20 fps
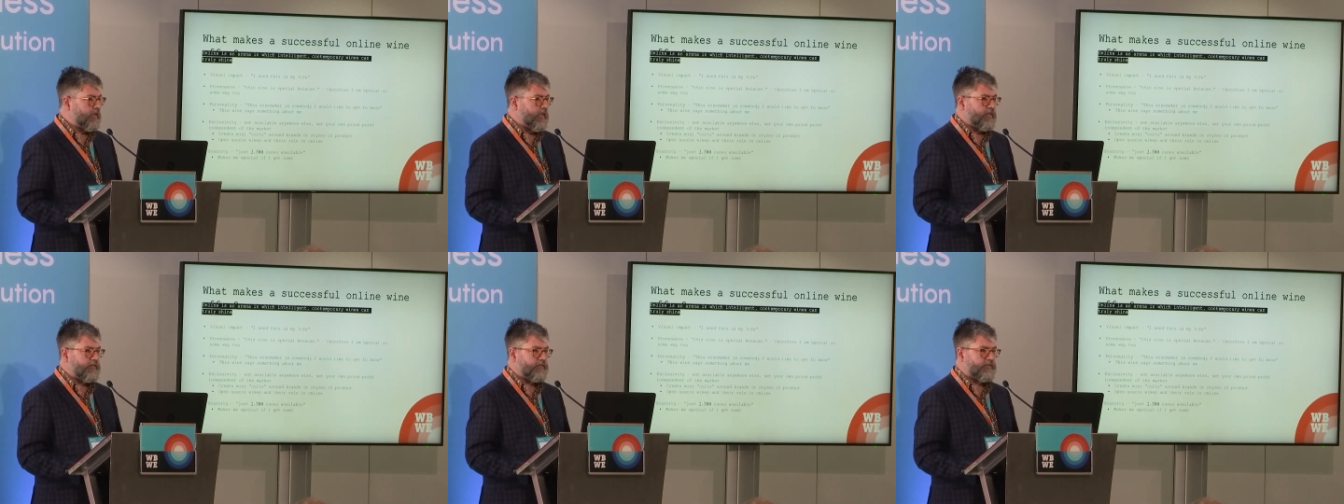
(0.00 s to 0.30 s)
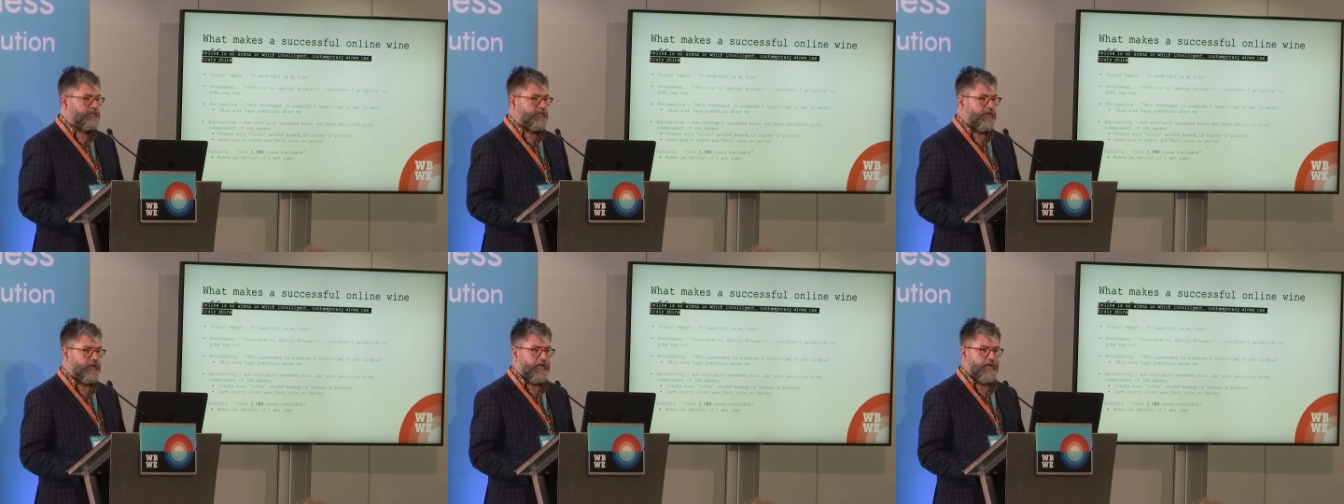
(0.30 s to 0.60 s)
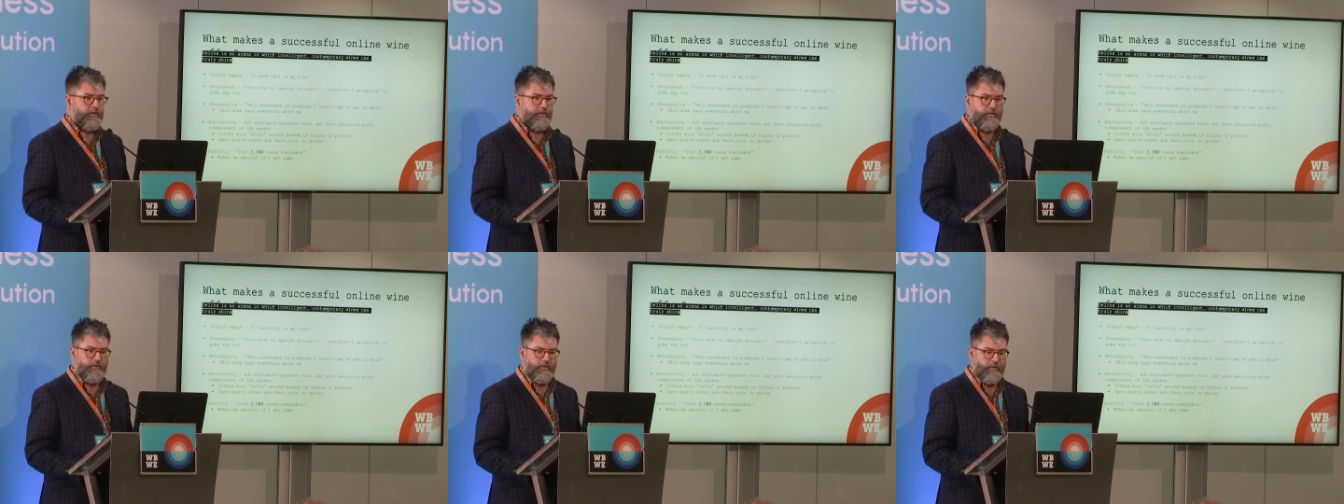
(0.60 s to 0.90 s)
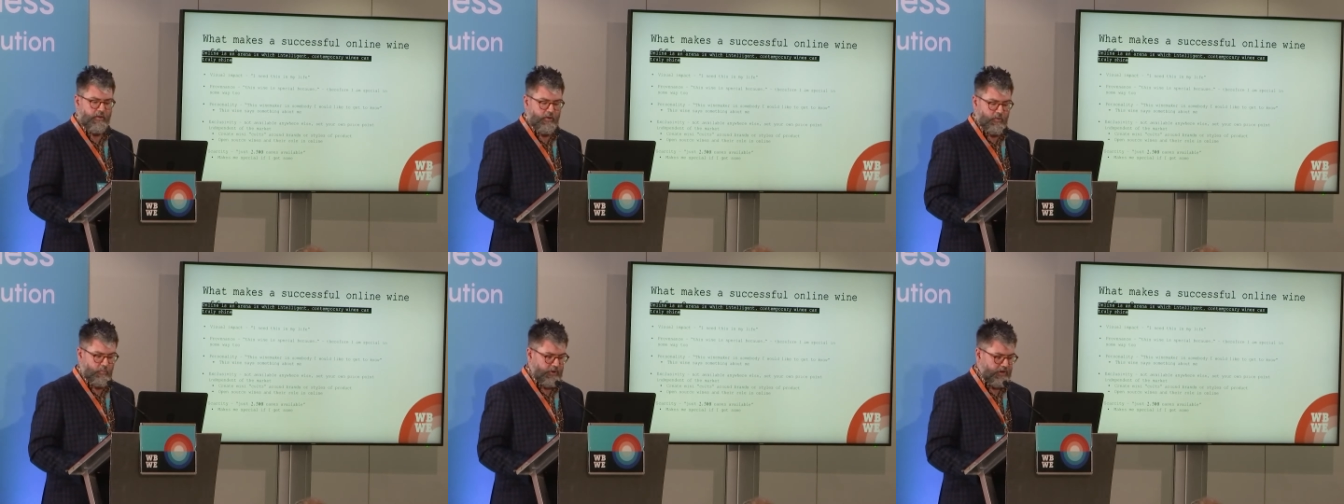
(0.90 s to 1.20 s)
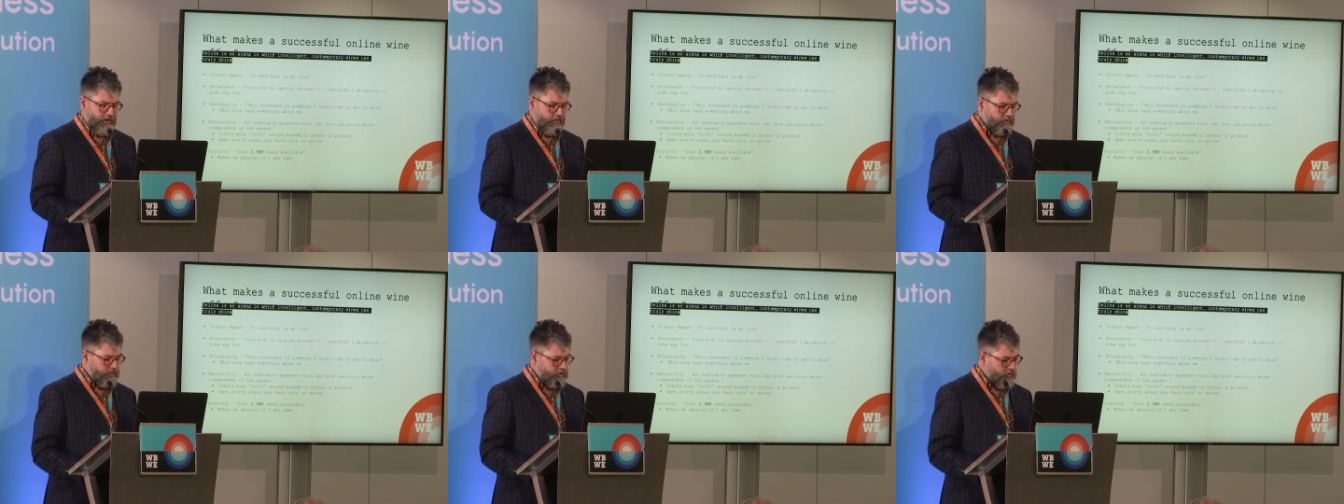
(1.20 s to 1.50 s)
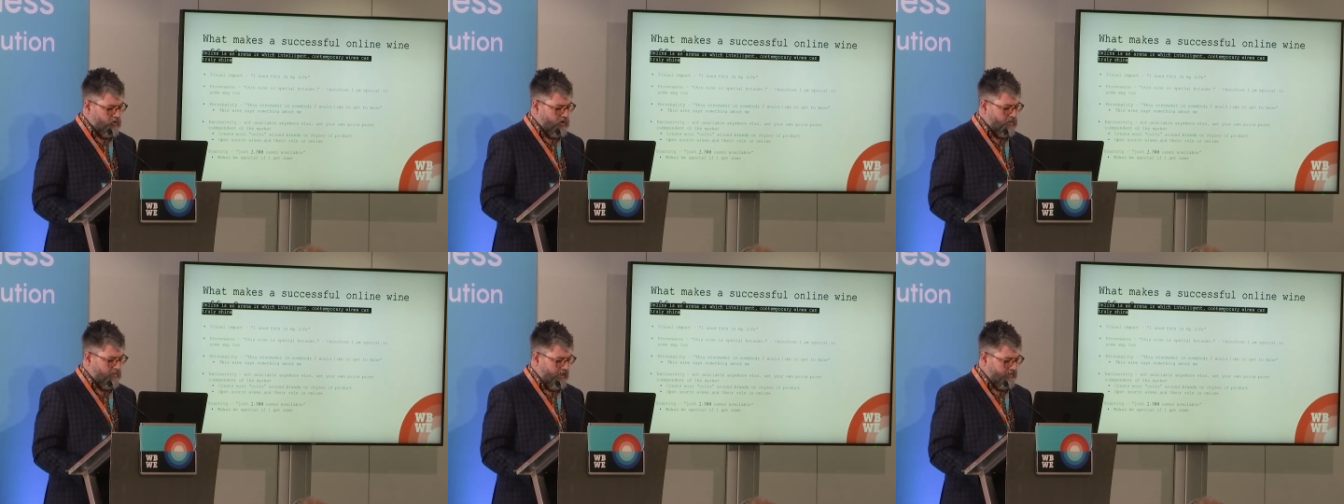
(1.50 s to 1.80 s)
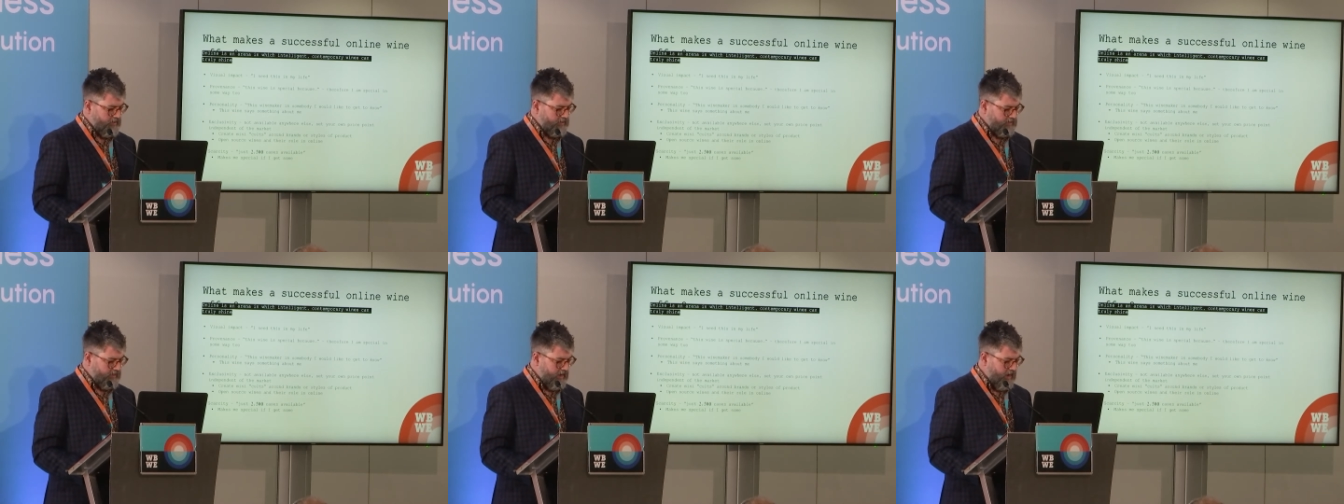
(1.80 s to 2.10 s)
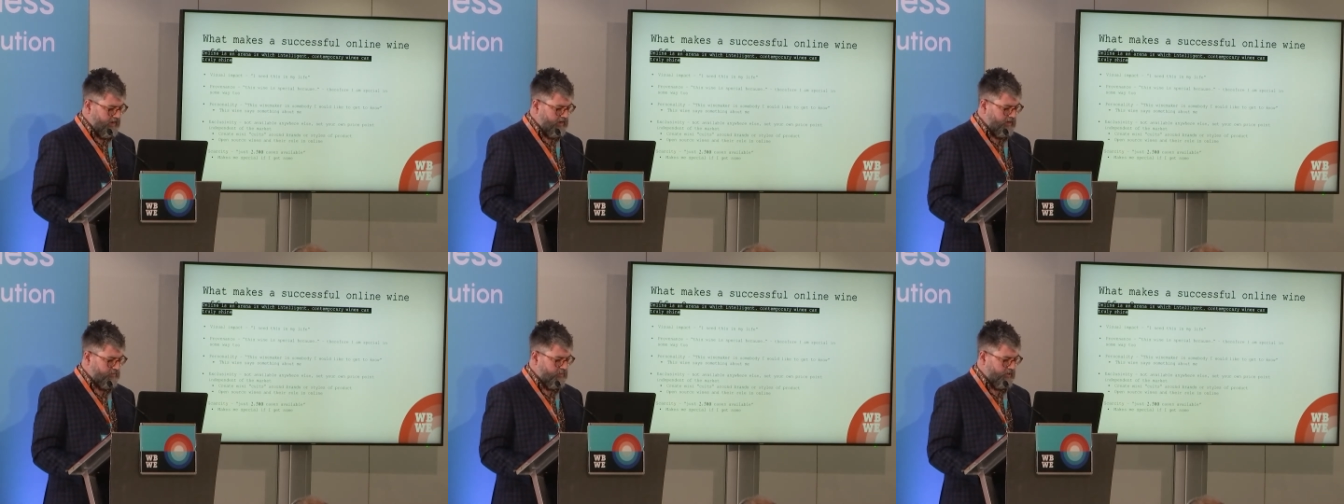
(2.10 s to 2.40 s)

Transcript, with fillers: It's uh, we don't talk about the tank,